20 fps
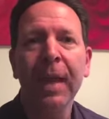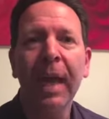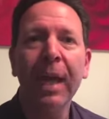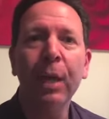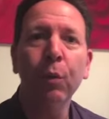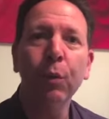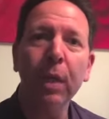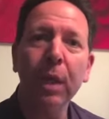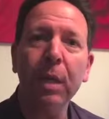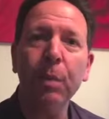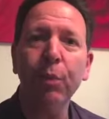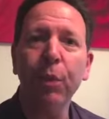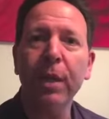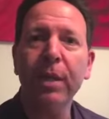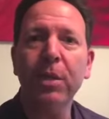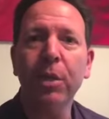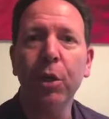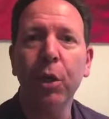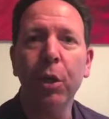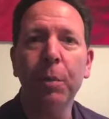And it really
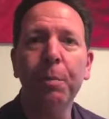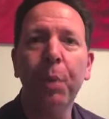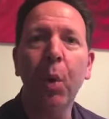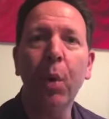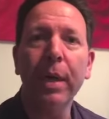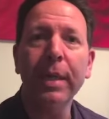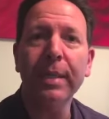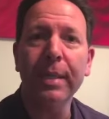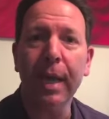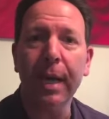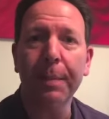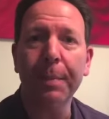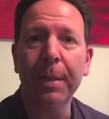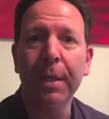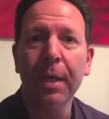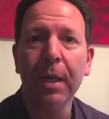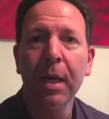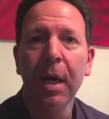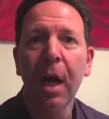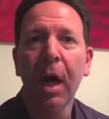brings a good point up.
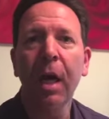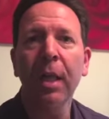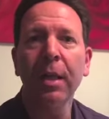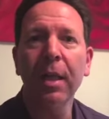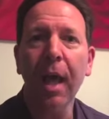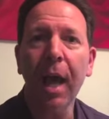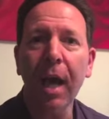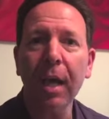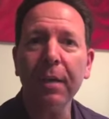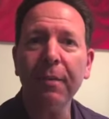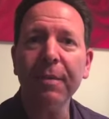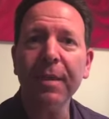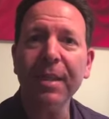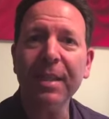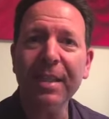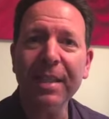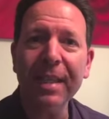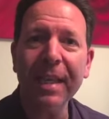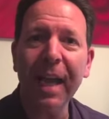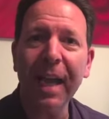A lot of the
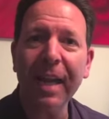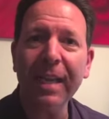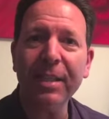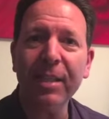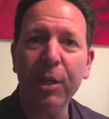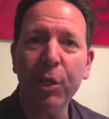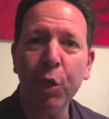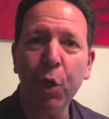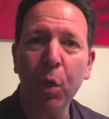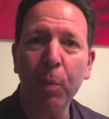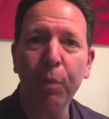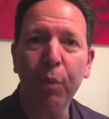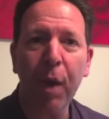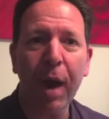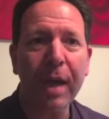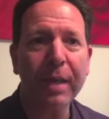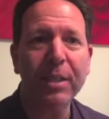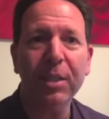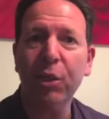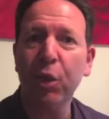CAs in your
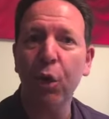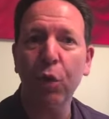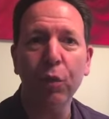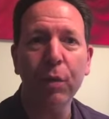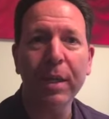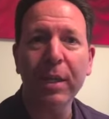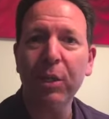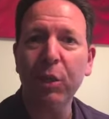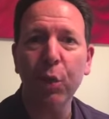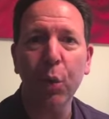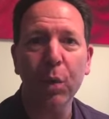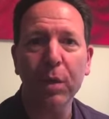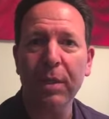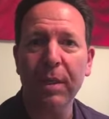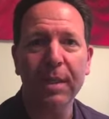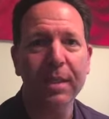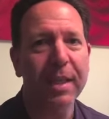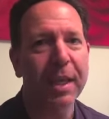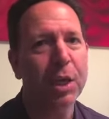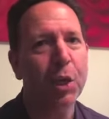practice are
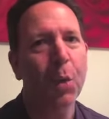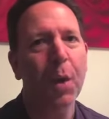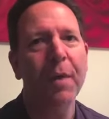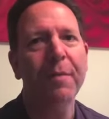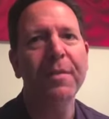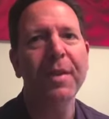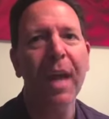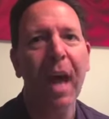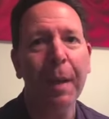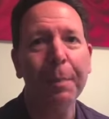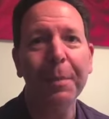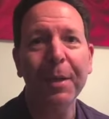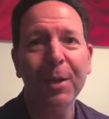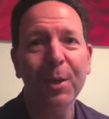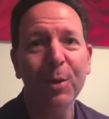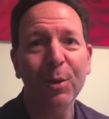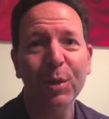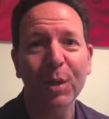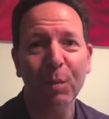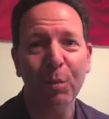resources that you have not been
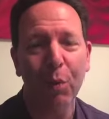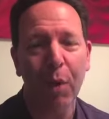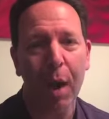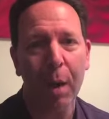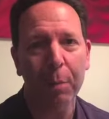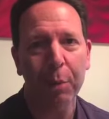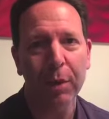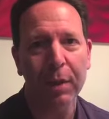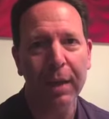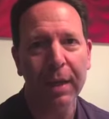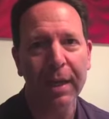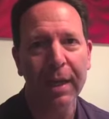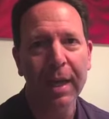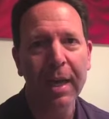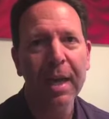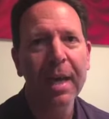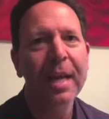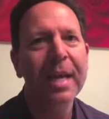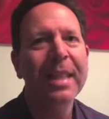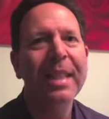using properly.
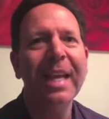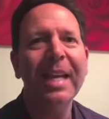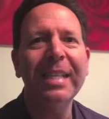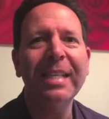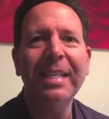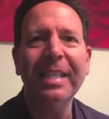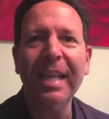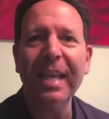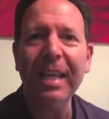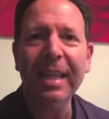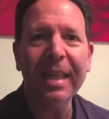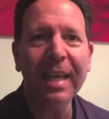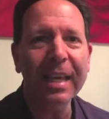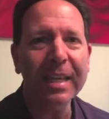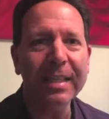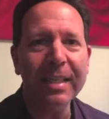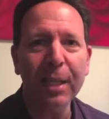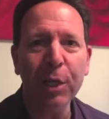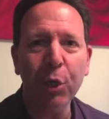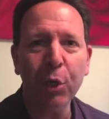They see
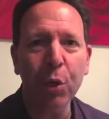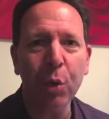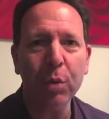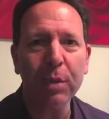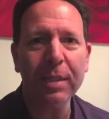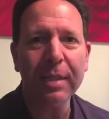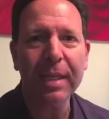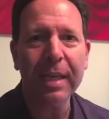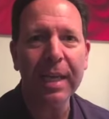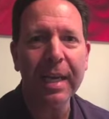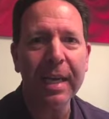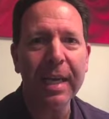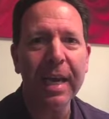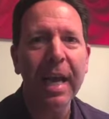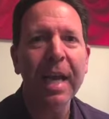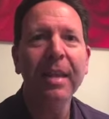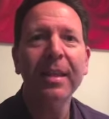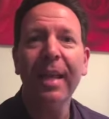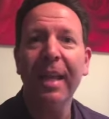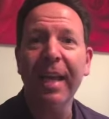things that you don't see,
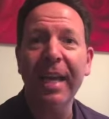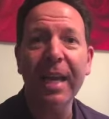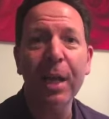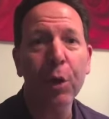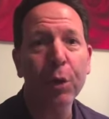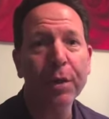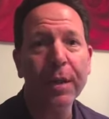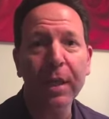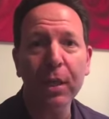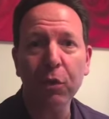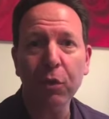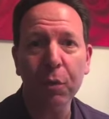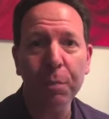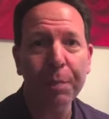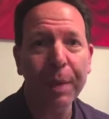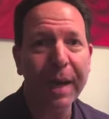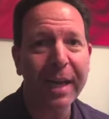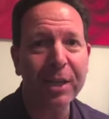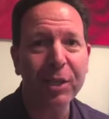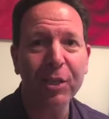they hear things from
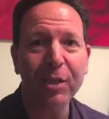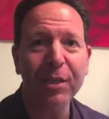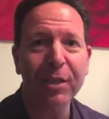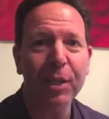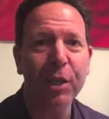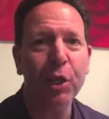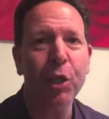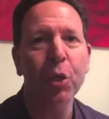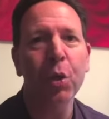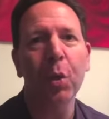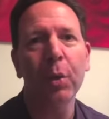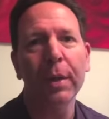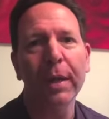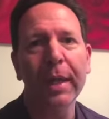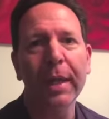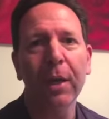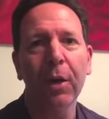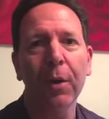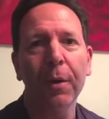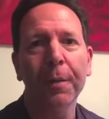patients that you don't
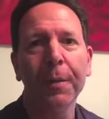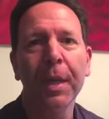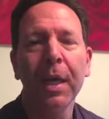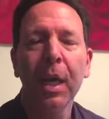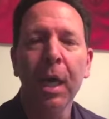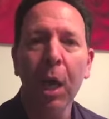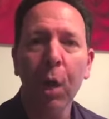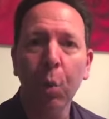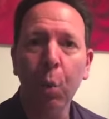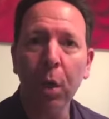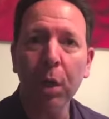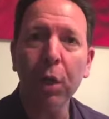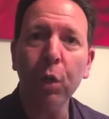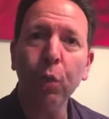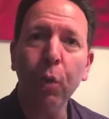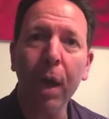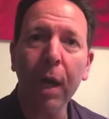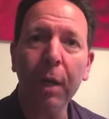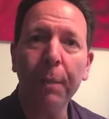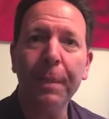hear. And one of the
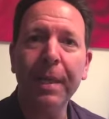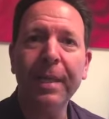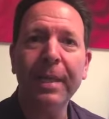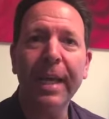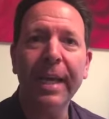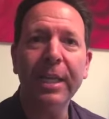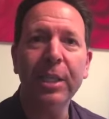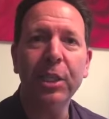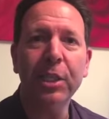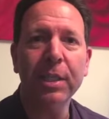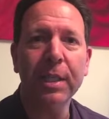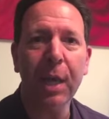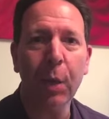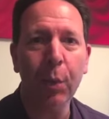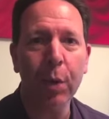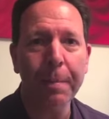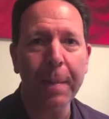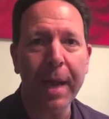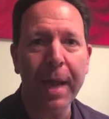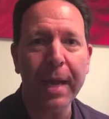recommendations that
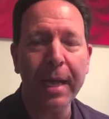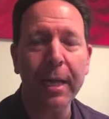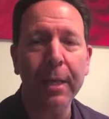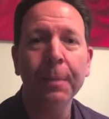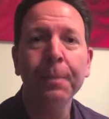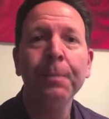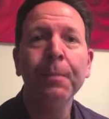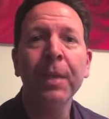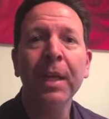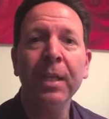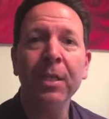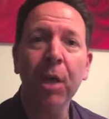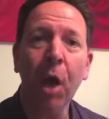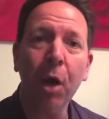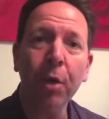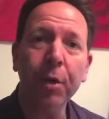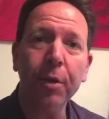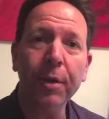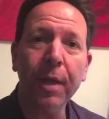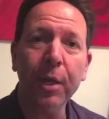we make is
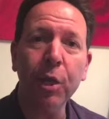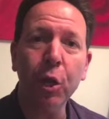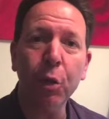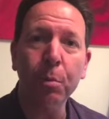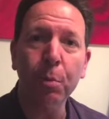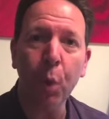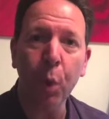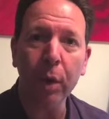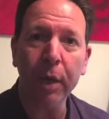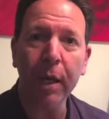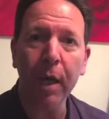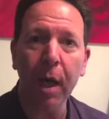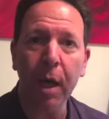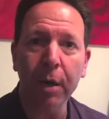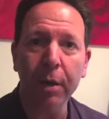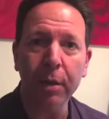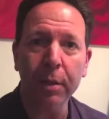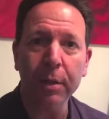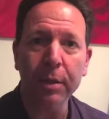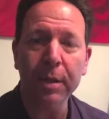other than your morning
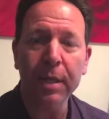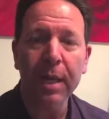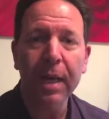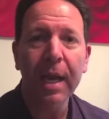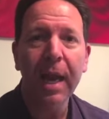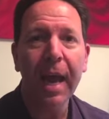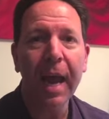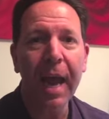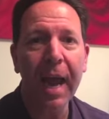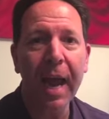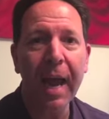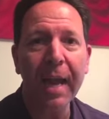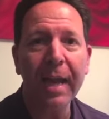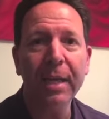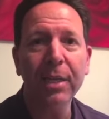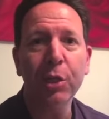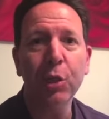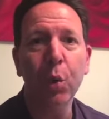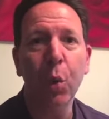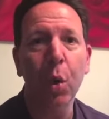huddles
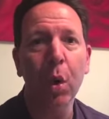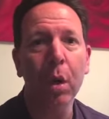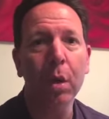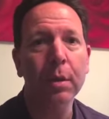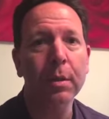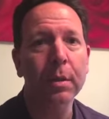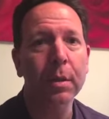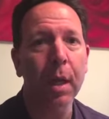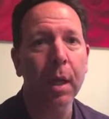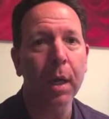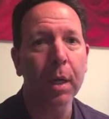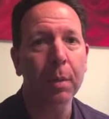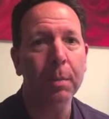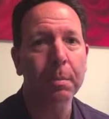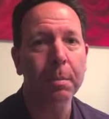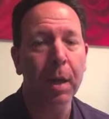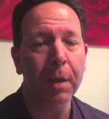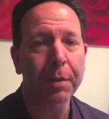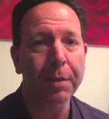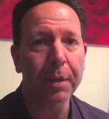and your uh,
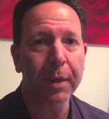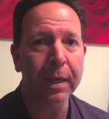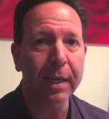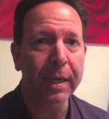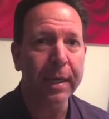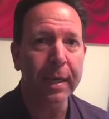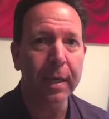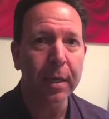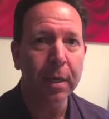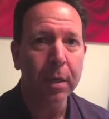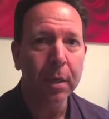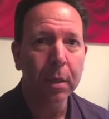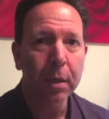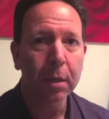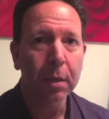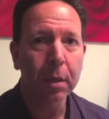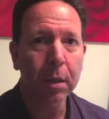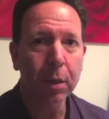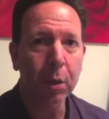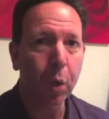monthly
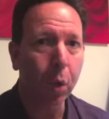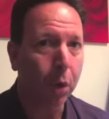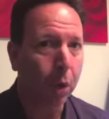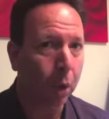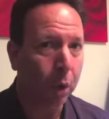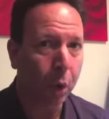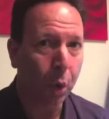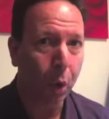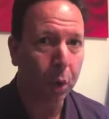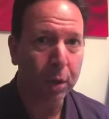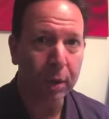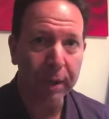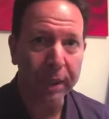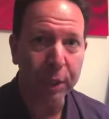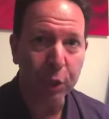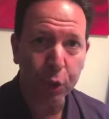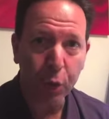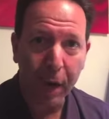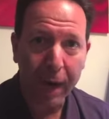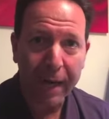or
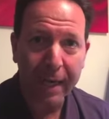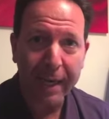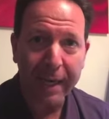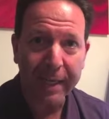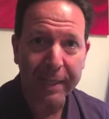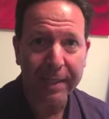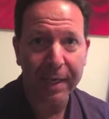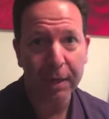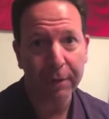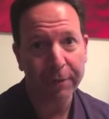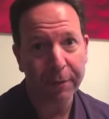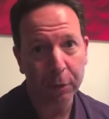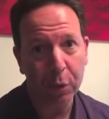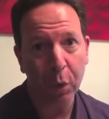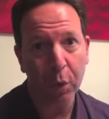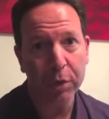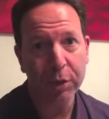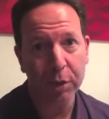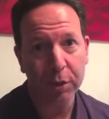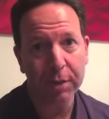quarterly trainings and of
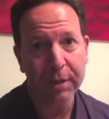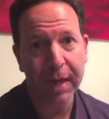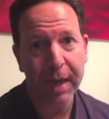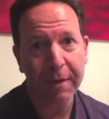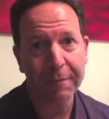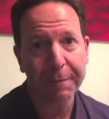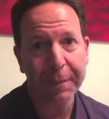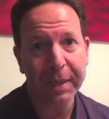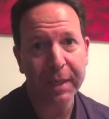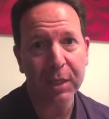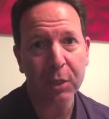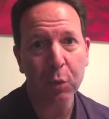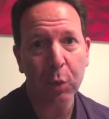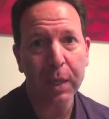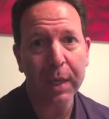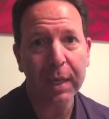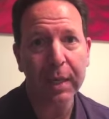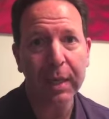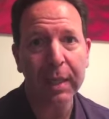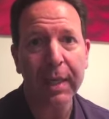course your staff meetings
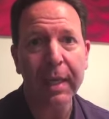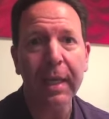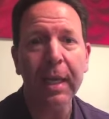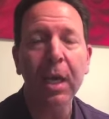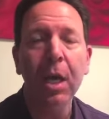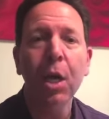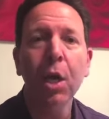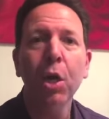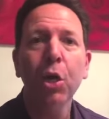weekly,